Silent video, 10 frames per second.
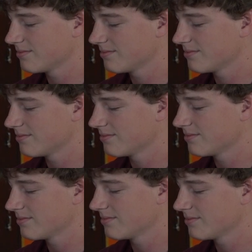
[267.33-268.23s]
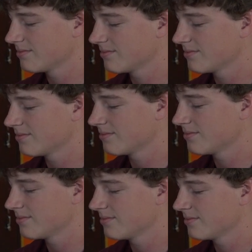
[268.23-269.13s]

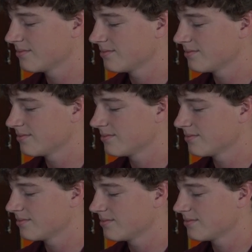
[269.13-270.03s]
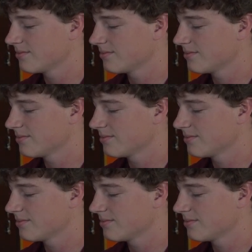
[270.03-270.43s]
[no speech]